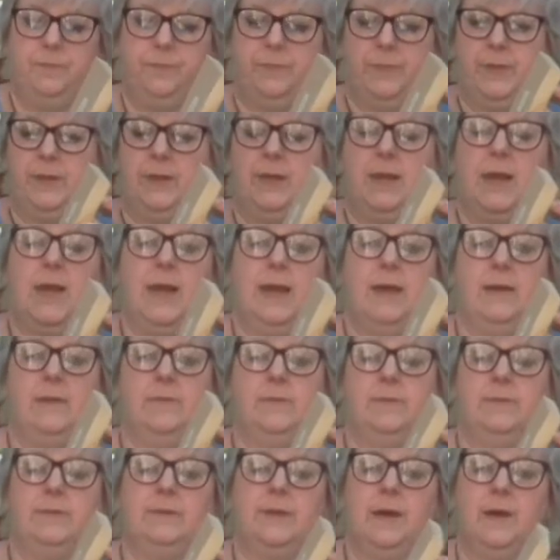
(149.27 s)
Okay,
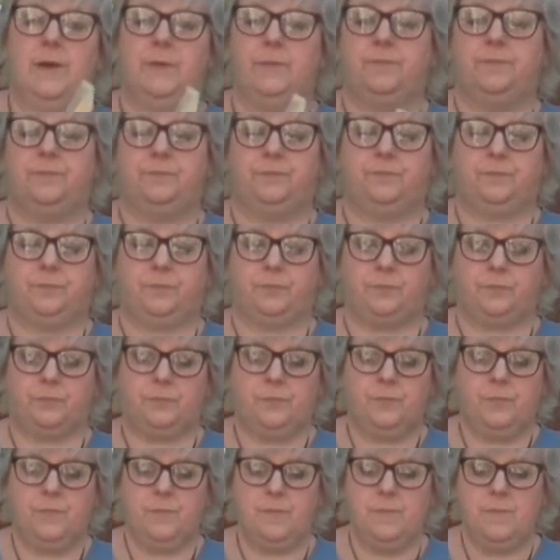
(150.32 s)
so
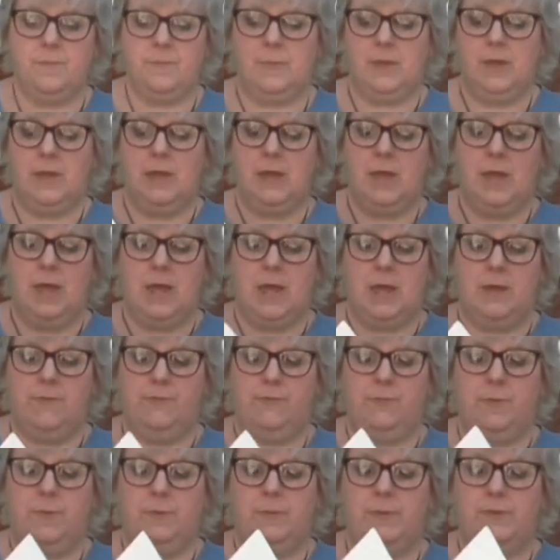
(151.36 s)
if
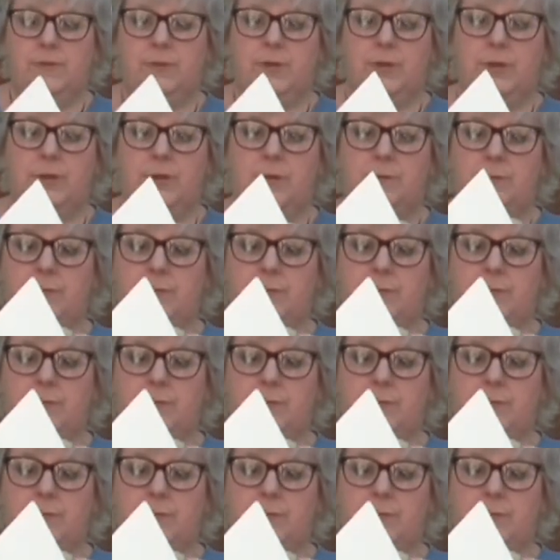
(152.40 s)
we were to glue